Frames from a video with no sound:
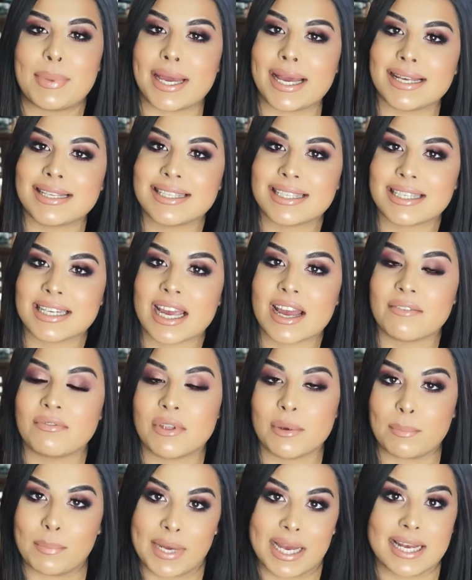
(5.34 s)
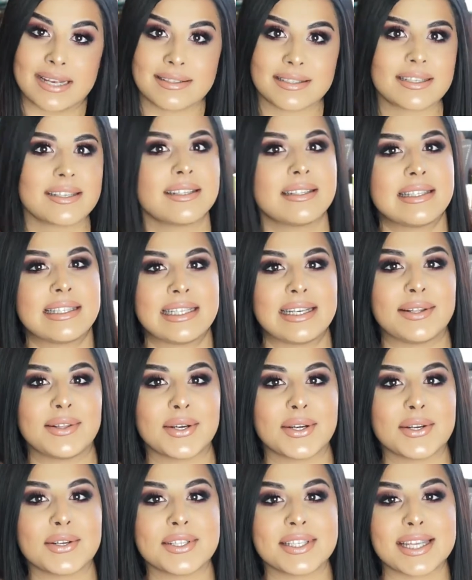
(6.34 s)
best of the best
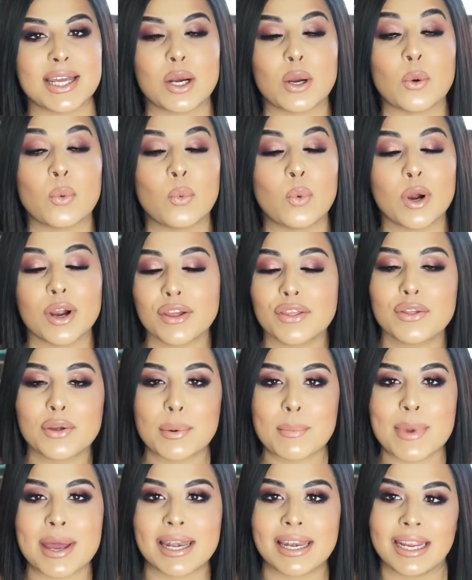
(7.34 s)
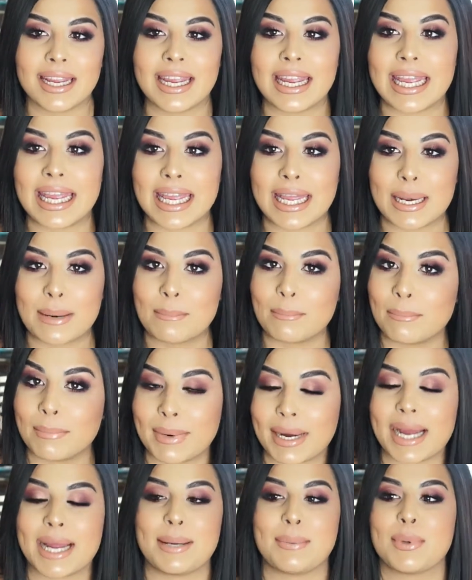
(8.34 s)
concealers that are worth your money in
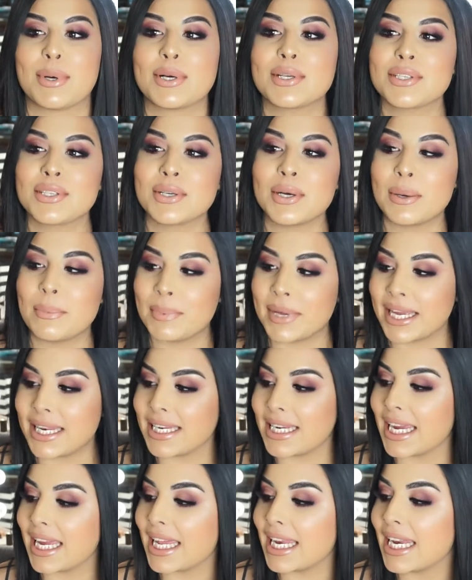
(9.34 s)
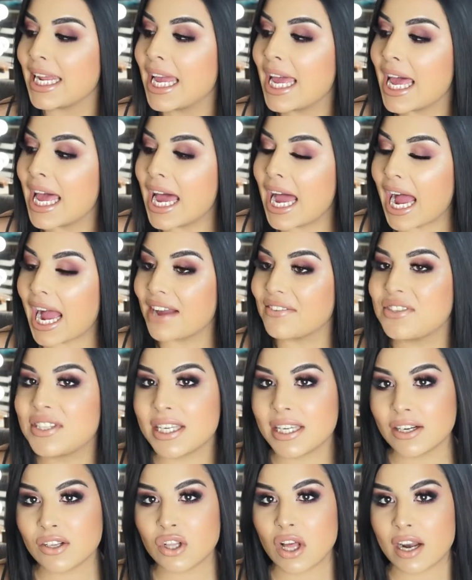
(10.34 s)
my personal opinion. I've
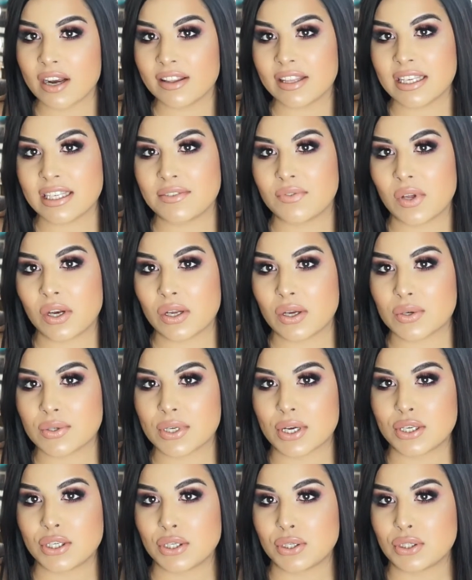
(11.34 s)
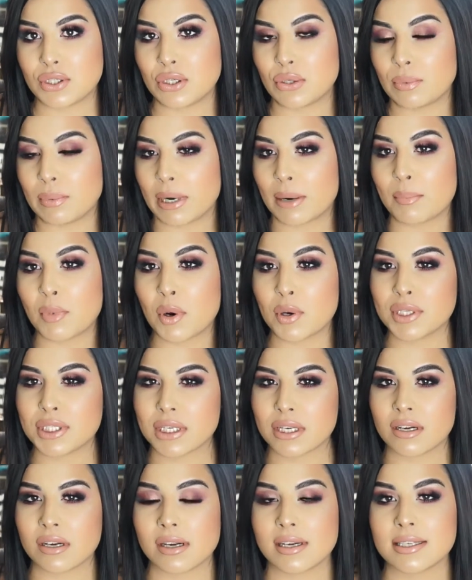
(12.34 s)
seen a lot of these videos on YouTube and I'm always
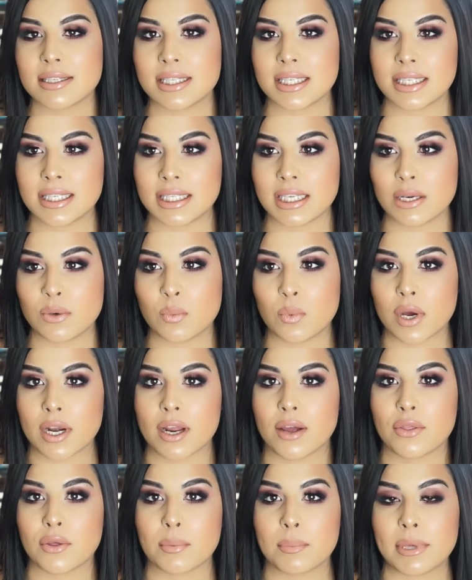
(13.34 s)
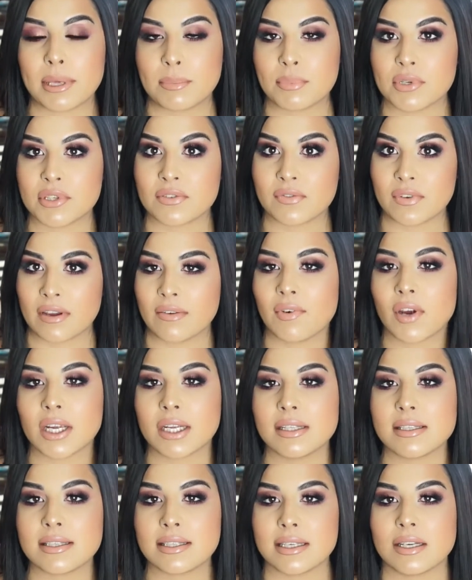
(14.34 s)
curious to see what other people's favorite
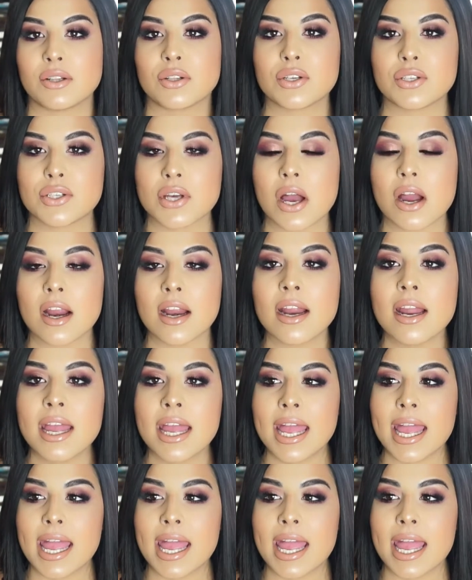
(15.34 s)
concealers are